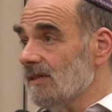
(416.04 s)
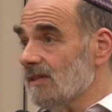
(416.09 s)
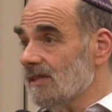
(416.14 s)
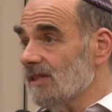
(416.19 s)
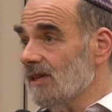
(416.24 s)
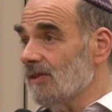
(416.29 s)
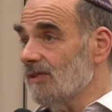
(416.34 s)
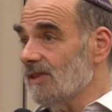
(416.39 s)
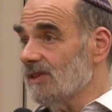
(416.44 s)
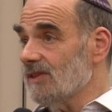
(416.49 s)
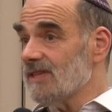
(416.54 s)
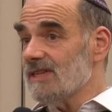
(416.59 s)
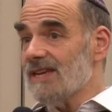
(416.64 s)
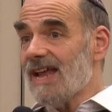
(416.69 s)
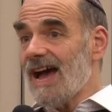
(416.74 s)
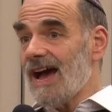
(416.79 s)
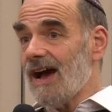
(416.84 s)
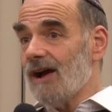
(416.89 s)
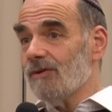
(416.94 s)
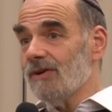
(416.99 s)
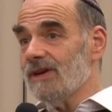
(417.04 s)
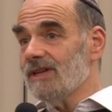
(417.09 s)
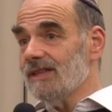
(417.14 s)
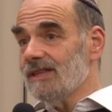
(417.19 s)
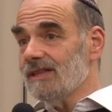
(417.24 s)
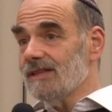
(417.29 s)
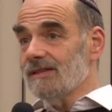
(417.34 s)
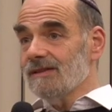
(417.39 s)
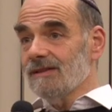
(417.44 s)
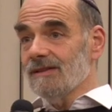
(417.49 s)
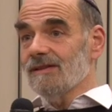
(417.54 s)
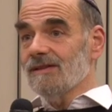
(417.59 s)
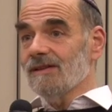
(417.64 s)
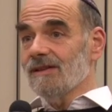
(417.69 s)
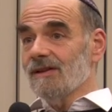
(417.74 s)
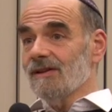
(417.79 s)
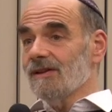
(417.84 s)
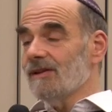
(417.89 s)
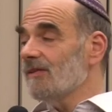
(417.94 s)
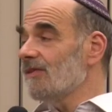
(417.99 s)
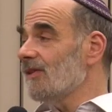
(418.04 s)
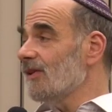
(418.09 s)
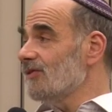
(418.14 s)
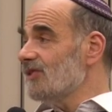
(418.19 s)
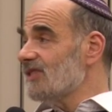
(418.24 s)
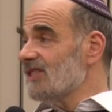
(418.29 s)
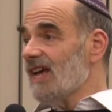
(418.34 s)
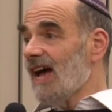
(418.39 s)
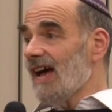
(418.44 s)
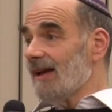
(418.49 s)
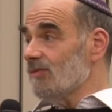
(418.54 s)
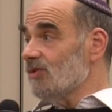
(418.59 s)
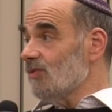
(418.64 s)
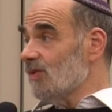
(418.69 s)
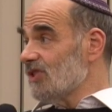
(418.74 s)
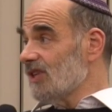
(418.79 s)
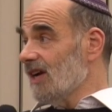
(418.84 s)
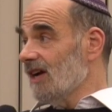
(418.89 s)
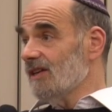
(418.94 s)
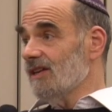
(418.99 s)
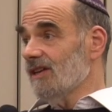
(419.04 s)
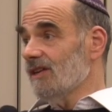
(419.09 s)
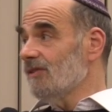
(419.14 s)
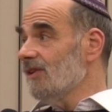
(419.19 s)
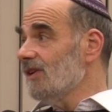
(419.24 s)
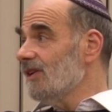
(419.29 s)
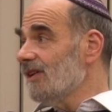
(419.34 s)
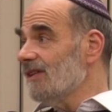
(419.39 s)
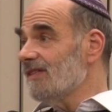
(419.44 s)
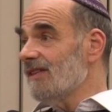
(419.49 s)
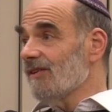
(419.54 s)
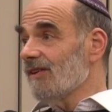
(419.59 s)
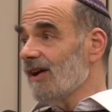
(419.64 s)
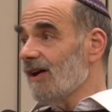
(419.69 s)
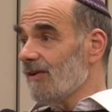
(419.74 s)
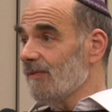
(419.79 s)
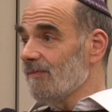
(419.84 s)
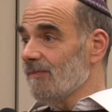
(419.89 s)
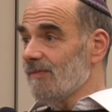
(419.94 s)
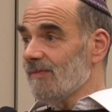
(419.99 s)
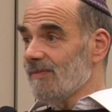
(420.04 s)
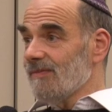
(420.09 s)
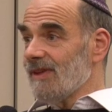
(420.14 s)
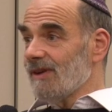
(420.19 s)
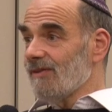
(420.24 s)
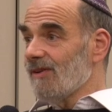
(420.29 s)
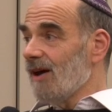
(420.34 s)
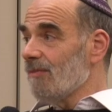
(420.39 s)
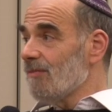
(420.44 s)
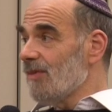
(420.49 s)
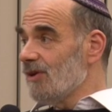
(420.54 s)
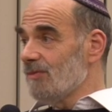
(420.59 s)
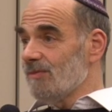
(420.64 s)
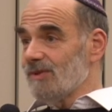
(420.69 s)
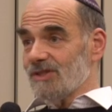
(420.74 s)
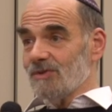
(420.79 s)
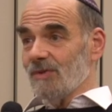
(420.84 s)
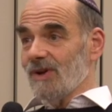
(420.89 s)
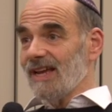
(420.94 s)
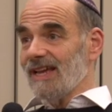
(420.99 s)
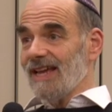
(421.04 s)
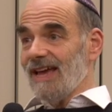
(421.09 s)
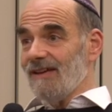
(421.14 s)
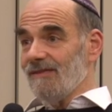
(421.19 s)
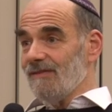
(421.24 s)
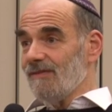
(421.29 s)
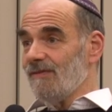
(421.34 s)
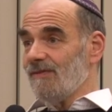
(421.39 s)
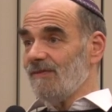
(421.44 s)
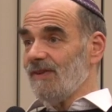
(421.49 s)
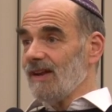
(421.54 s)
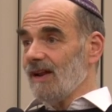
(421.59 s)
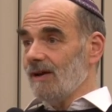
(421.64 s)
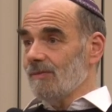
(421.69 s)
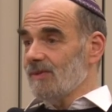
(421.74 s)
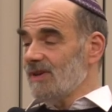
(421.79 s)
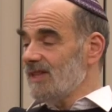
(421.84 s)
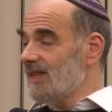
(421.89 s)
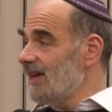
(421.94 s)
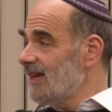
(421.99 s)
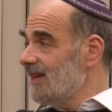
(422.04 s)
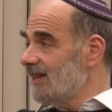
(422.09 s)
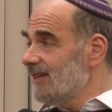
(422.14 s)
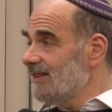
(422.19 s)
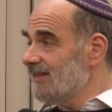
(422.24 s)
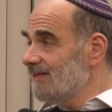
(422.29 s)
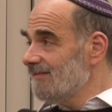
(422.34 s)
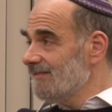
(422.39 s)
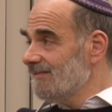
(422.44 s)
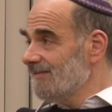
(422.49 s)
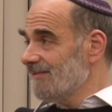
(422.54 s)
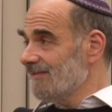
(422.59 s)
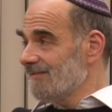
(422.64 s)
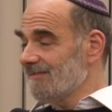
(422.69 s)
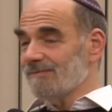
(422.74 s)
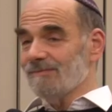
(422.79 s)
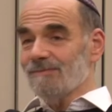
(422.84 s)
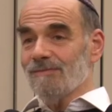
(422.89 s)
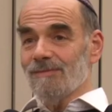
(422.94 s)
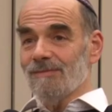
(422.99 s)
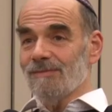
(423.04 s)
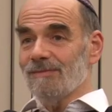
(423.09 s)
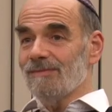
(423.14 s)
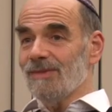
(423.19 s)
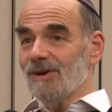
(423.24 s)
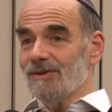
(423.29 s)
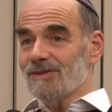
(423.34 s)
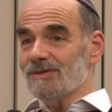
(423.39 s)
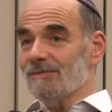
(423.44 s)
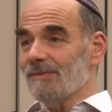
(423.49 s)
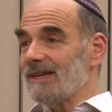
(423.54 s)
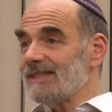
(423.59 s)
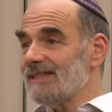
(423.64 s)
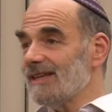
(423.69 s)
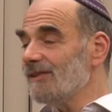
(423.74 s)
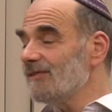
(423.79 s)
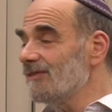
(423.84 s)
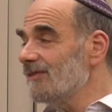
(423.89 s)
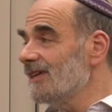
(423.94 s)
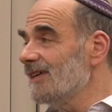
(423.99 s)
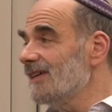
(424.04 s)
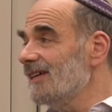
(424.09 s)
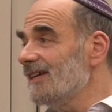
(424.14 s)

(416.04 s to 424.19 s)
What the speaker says: So that now, in those times which are, there are moments when I get fed up with it and moan to myself,